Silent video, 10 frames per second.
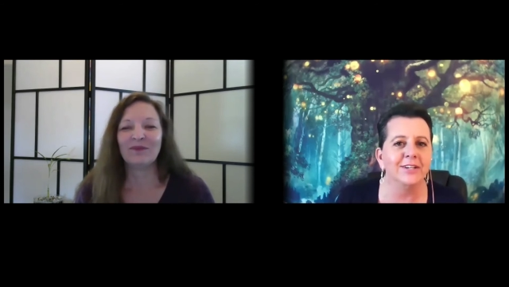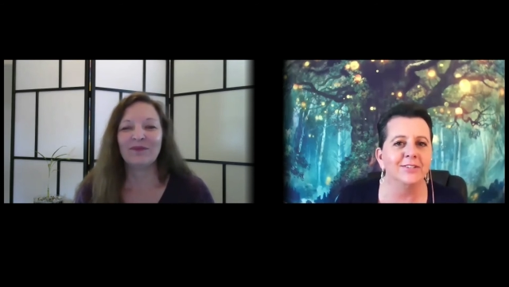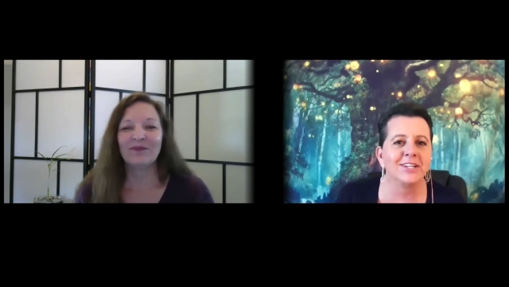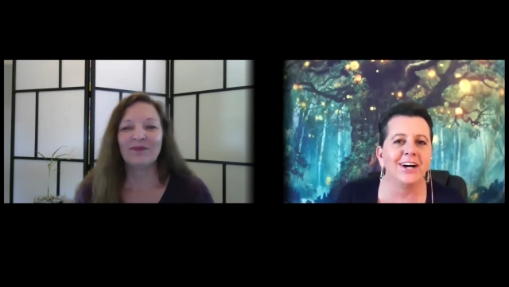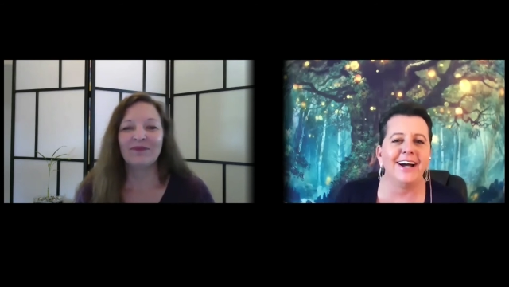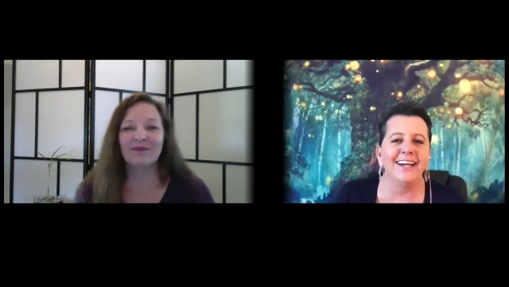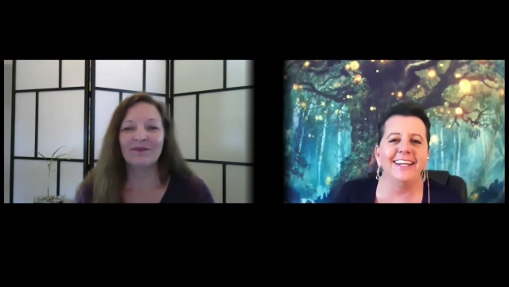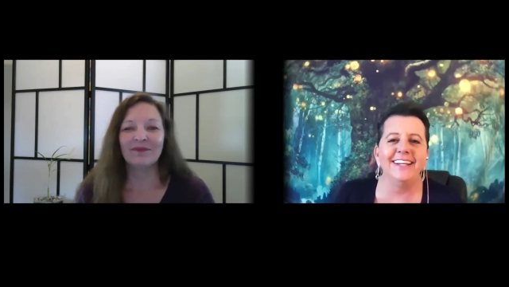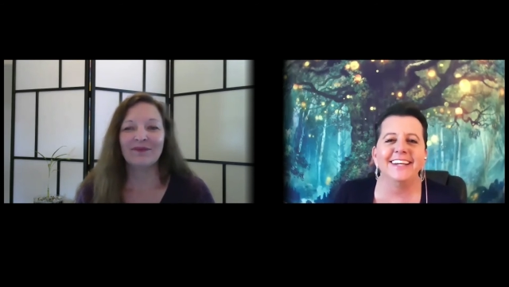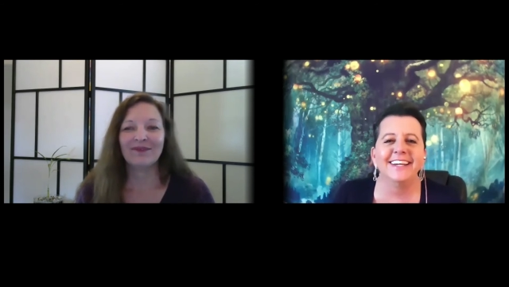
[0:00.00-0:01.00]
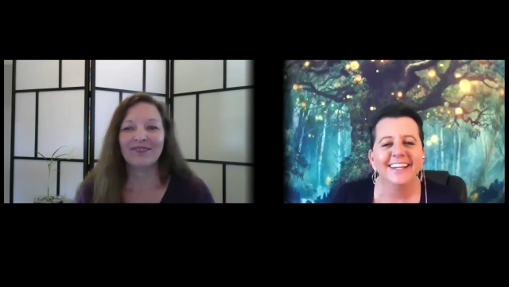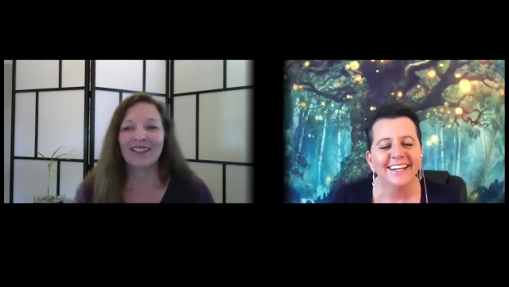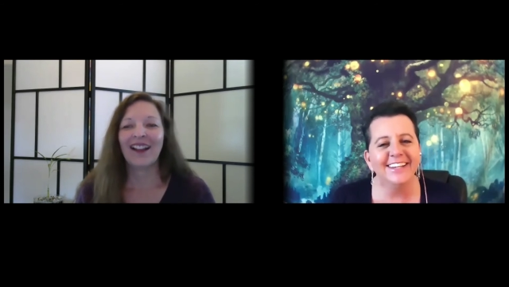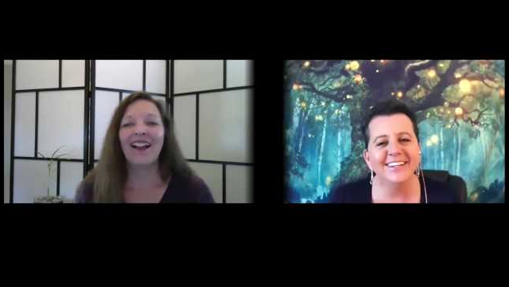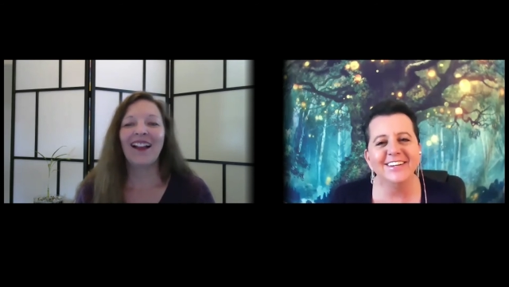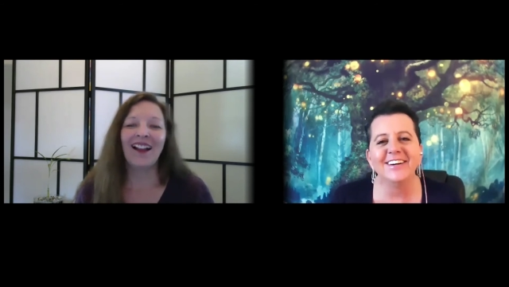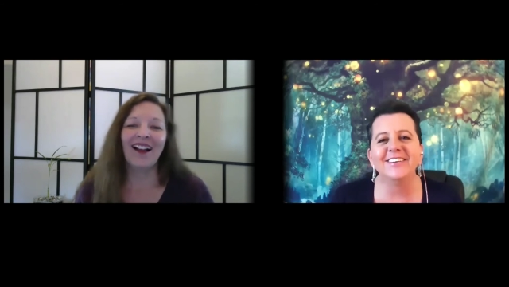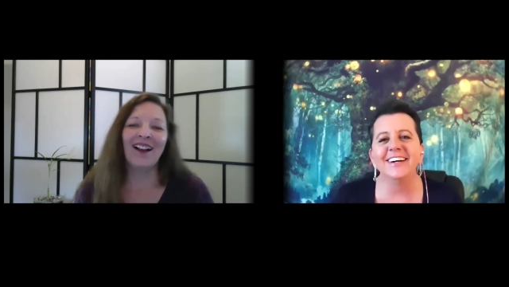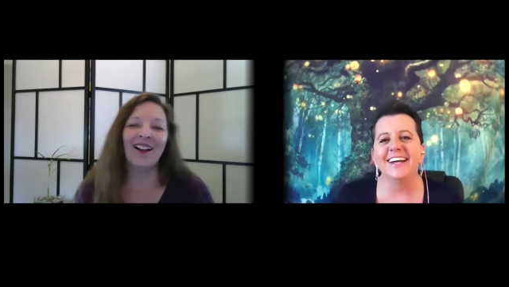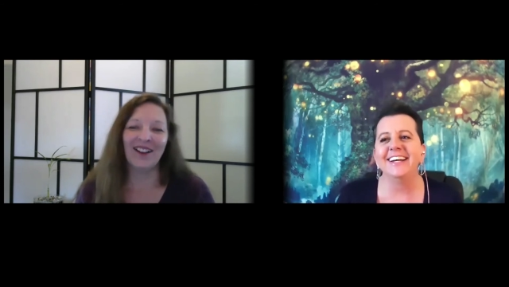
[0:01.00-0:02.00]
Speaker 1: outside you know
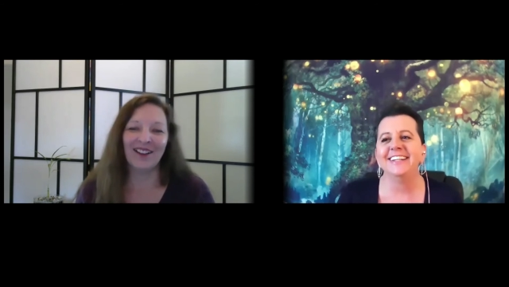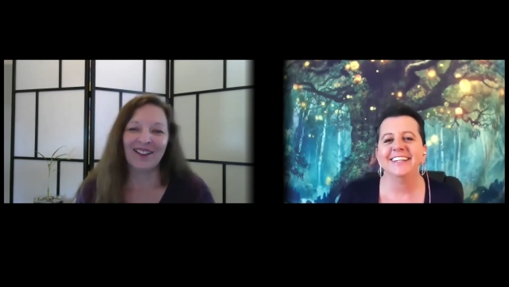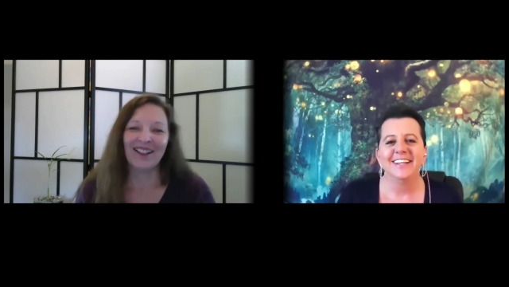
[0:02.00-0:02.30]
oh,